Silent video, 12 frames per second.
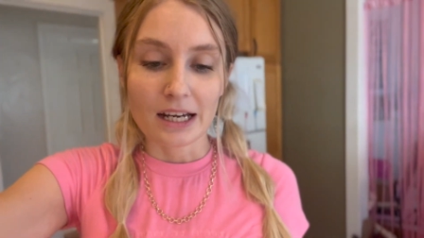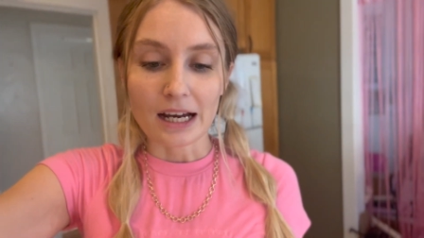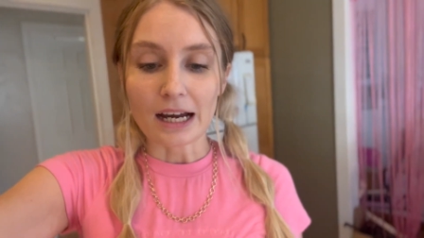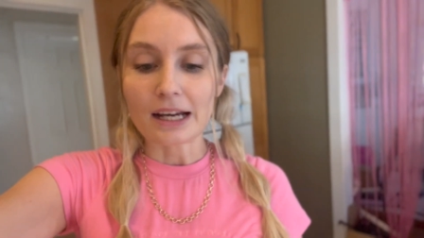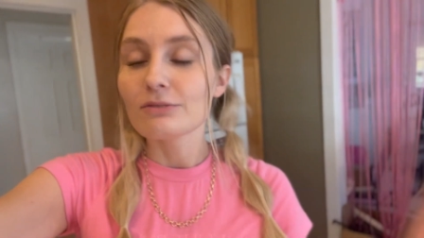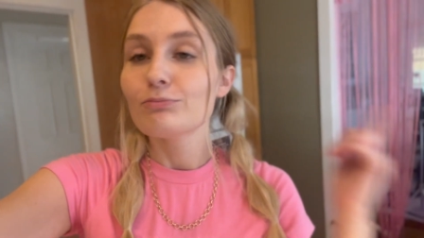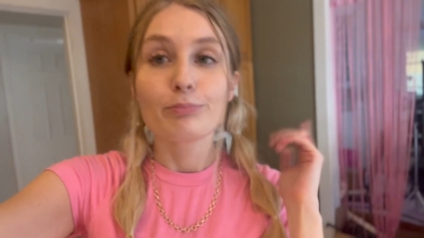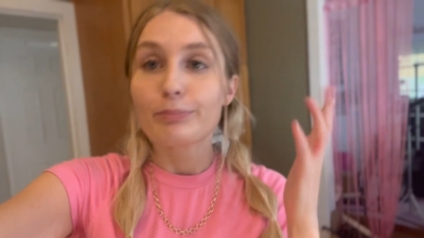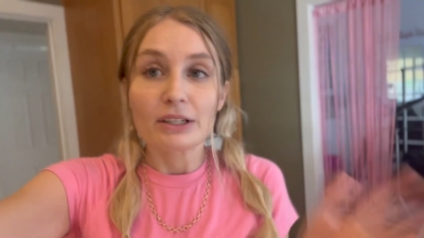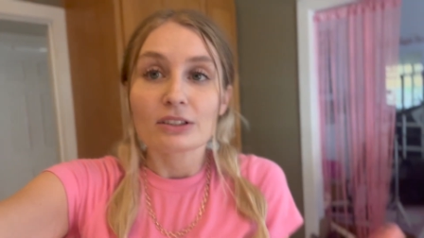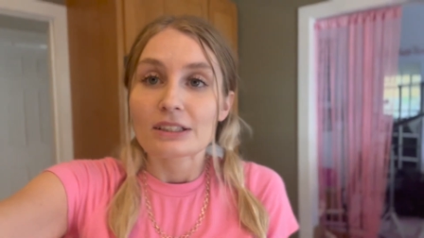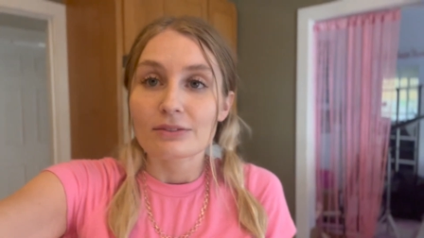I
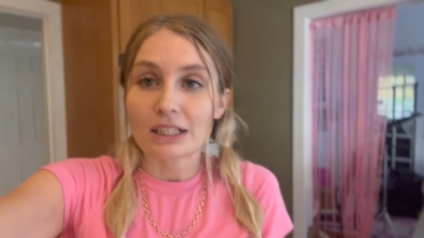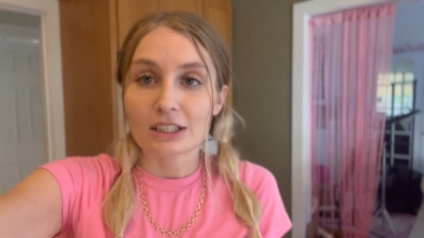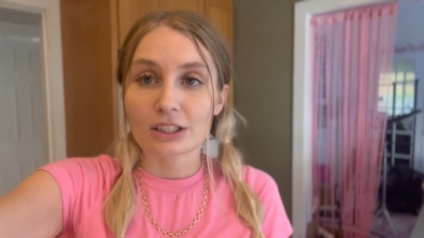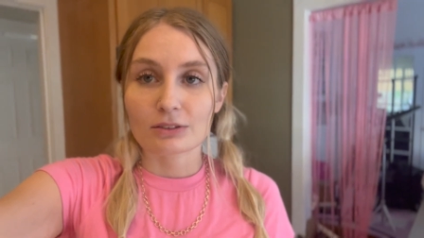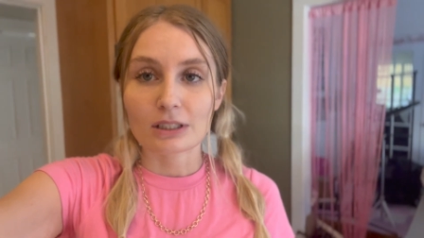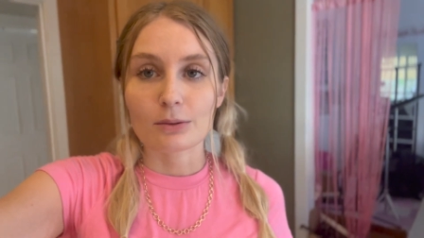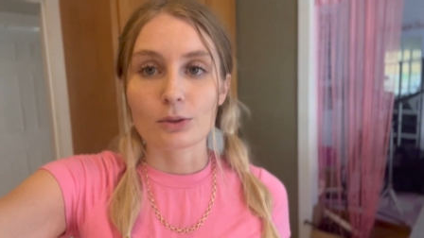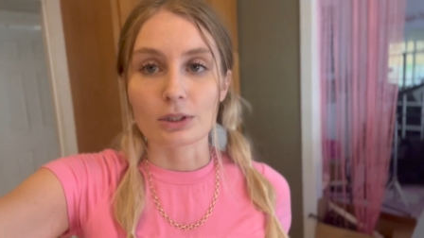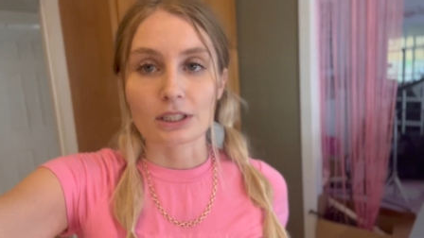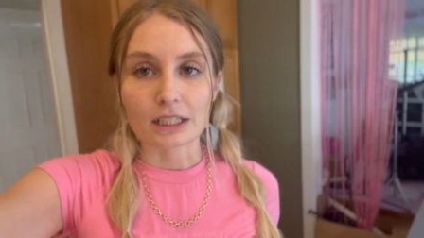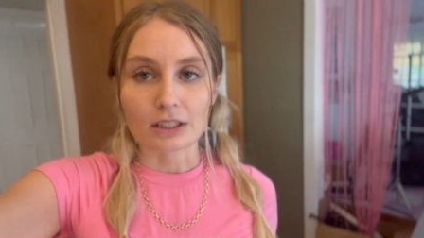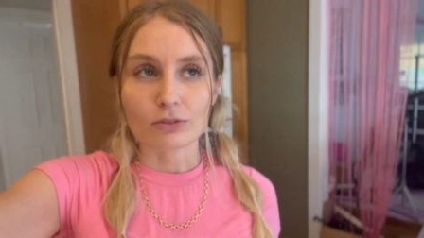barely even had enough time to
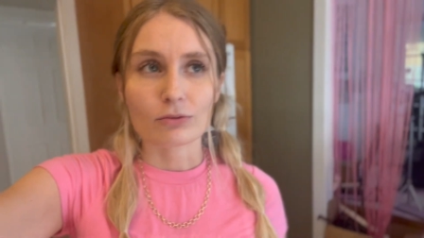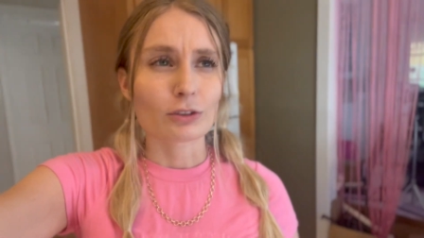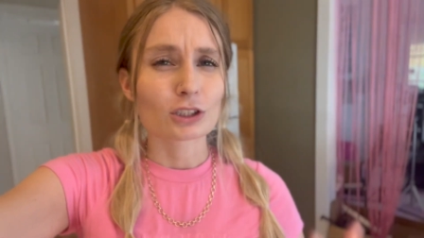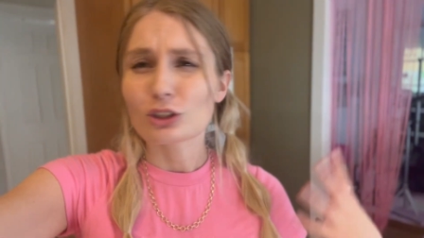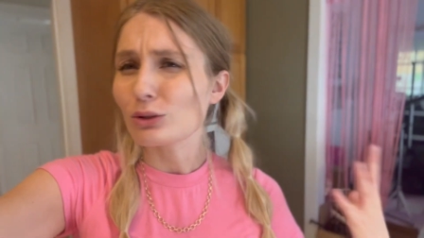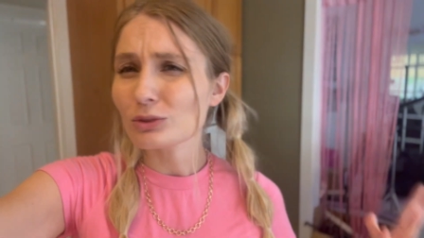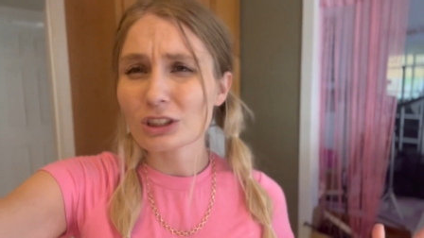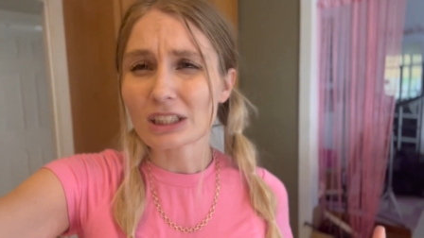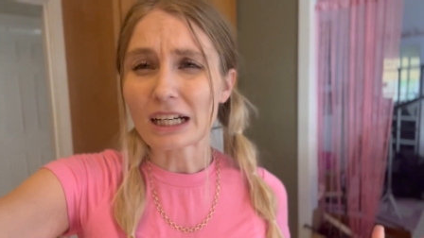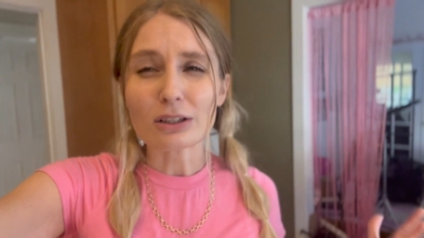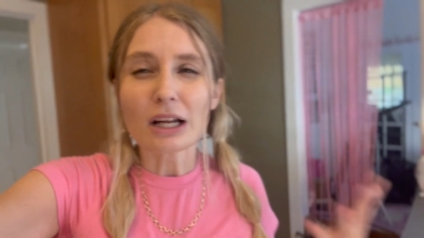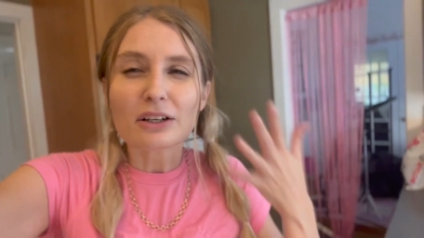work out. For some reason,
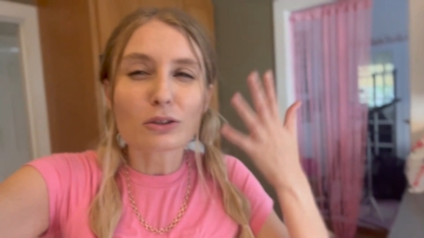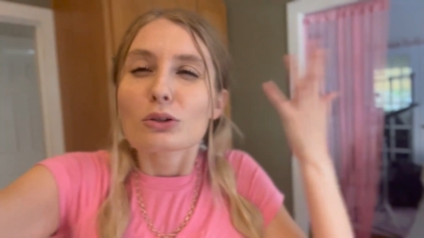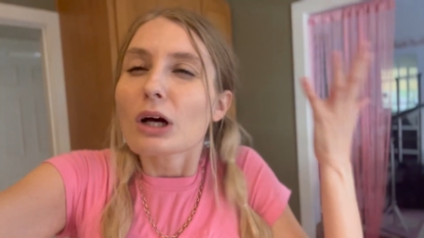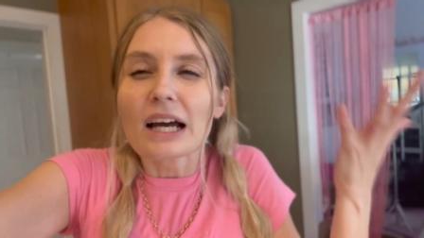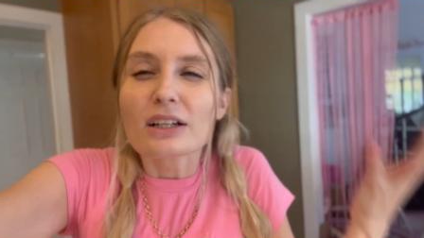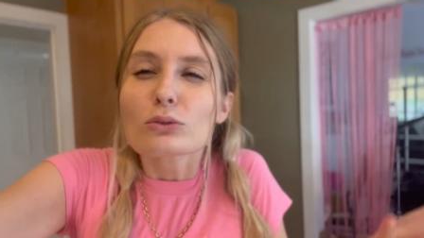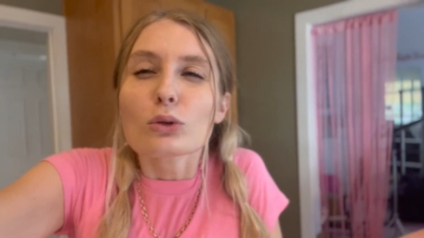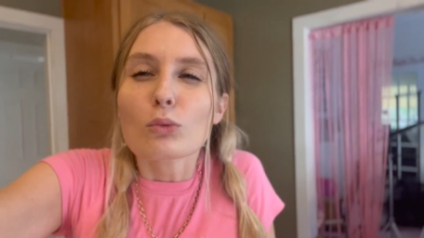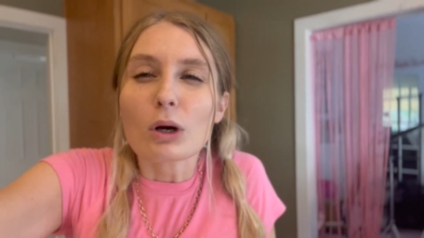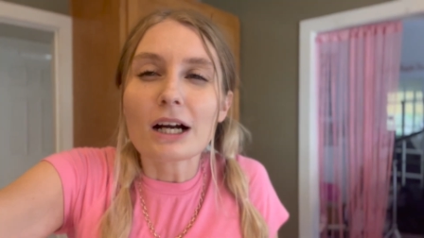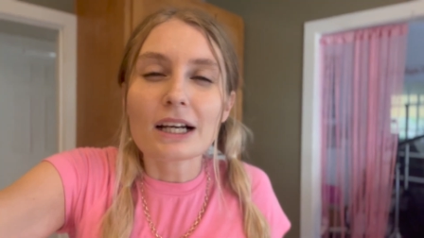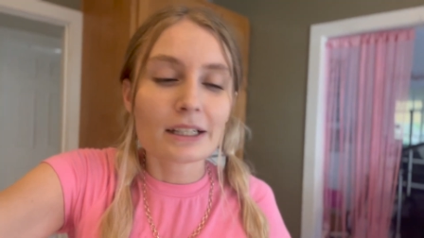I don't, I don't, I don't know
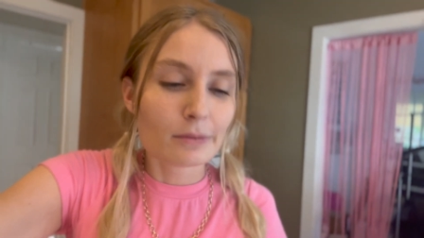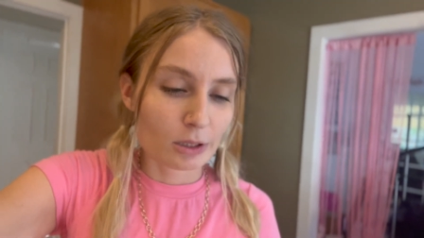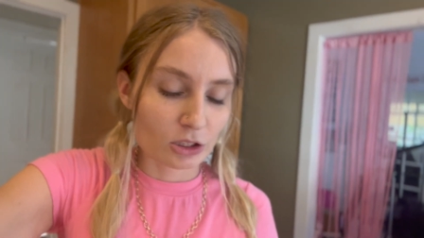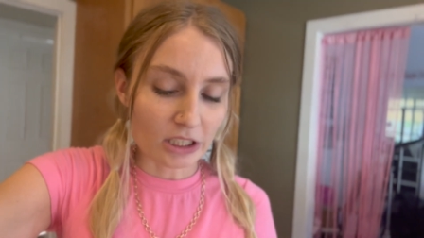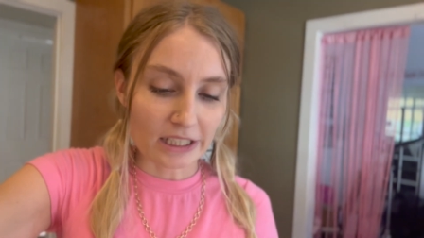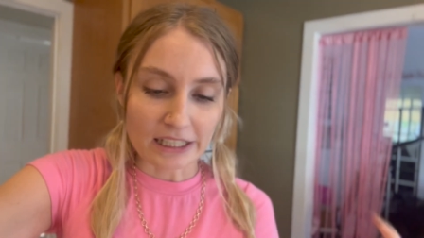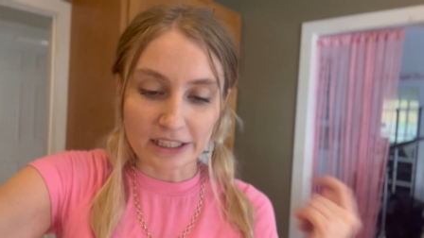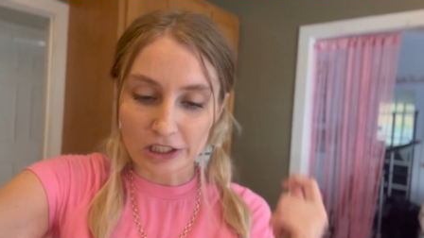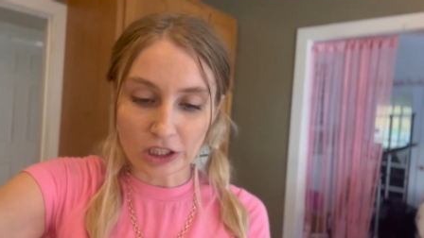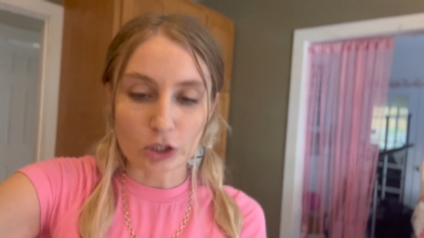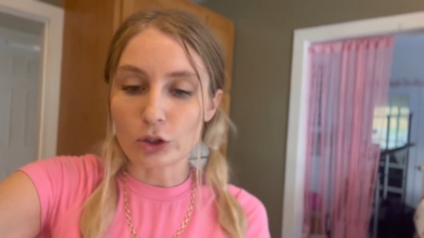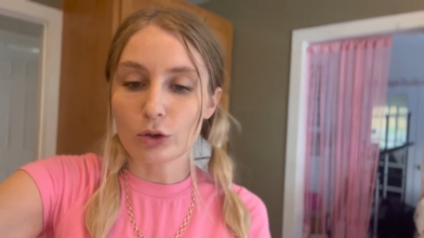why, but like I
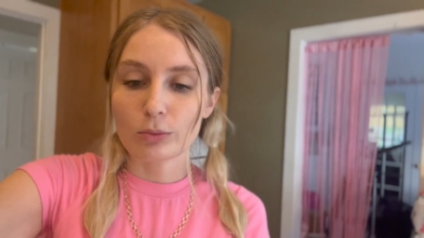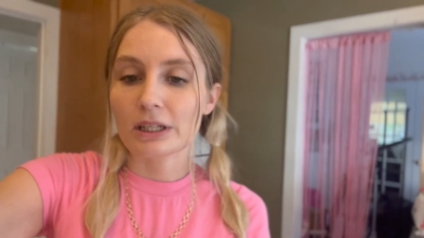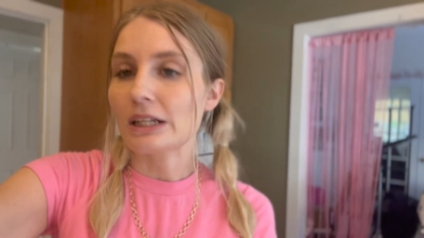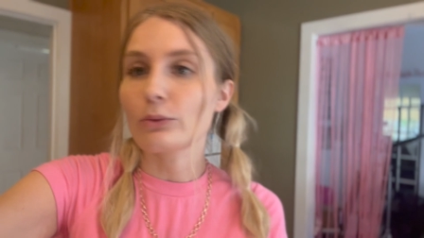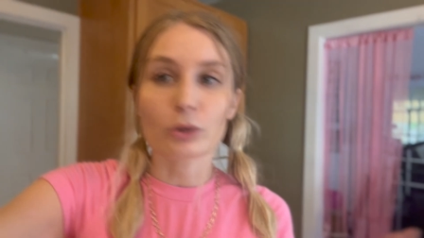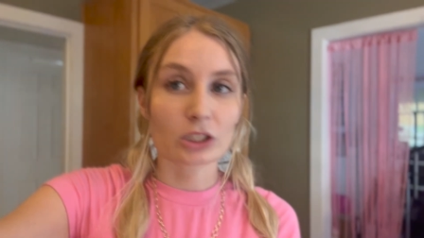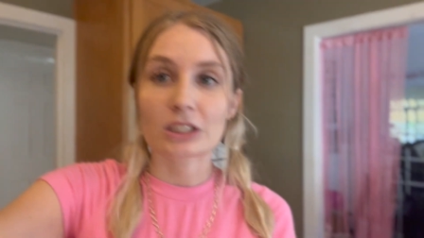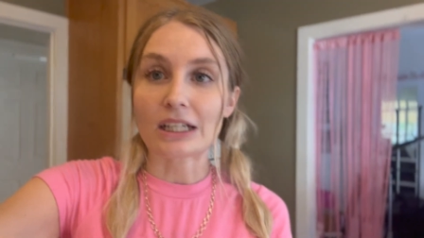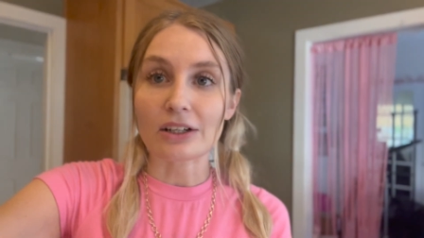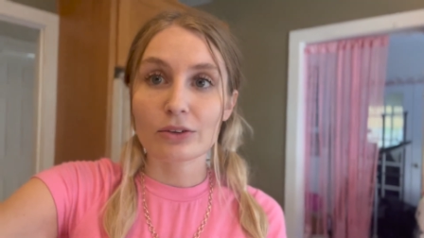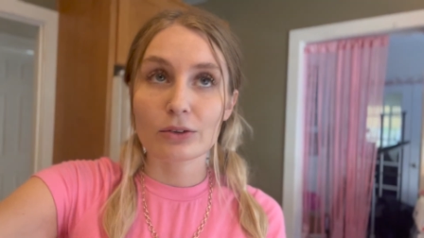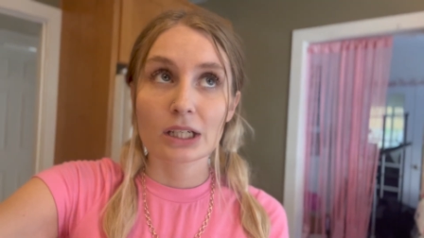got home and I worked
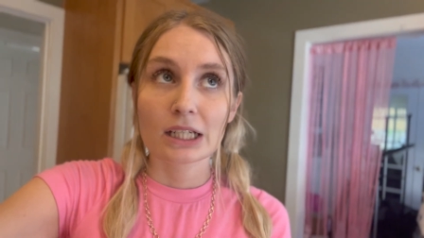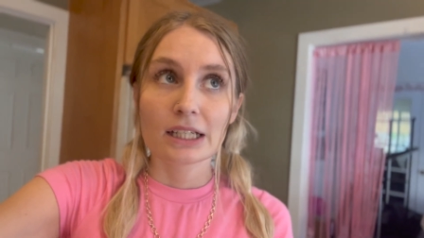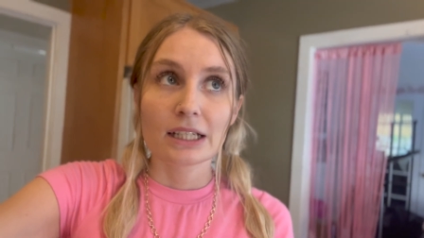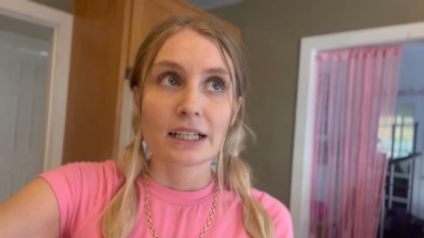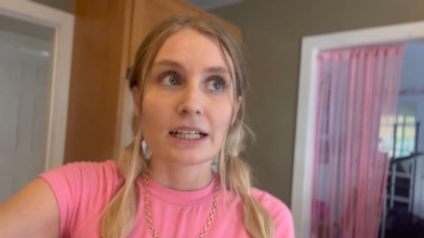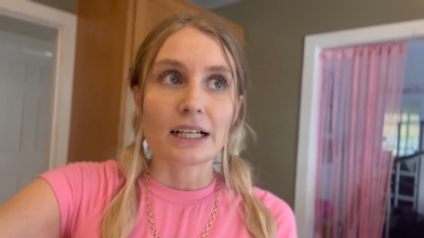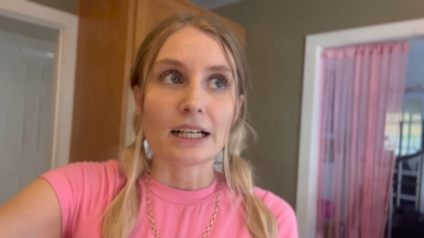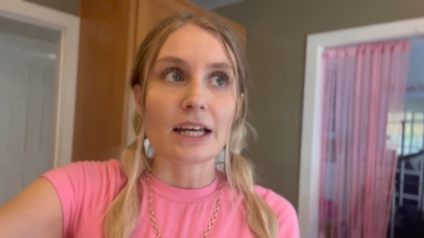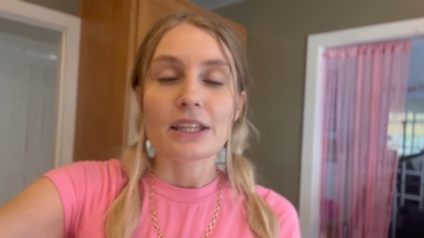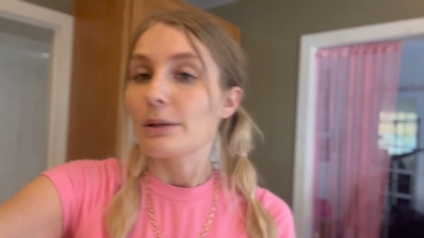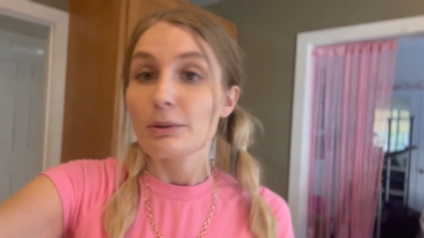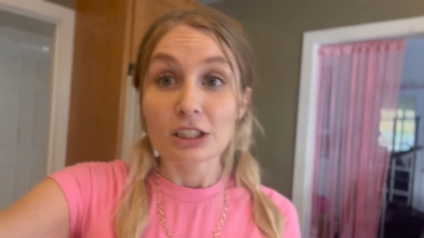out and
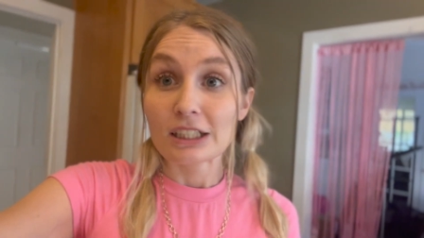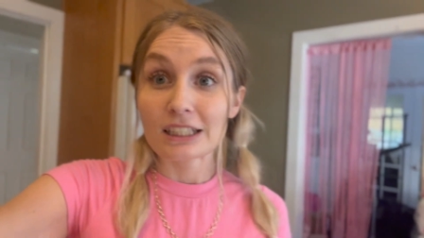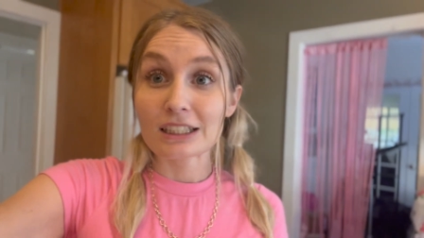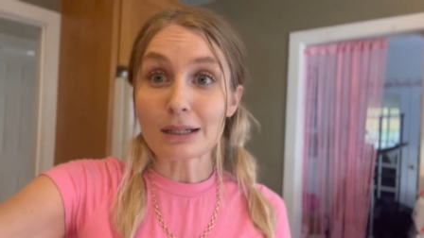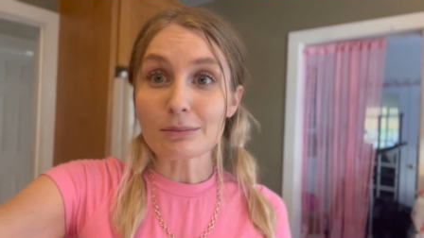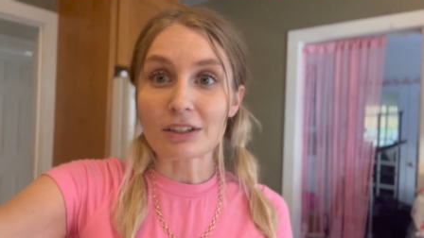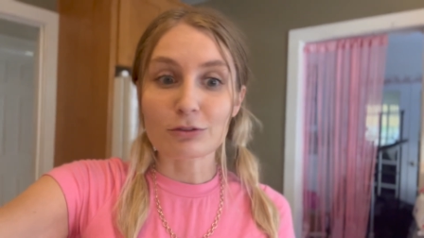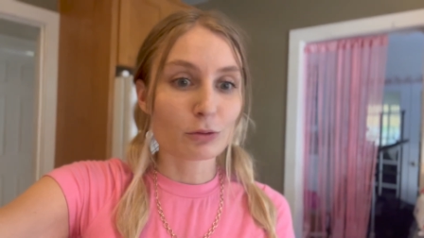then I barely had any time left.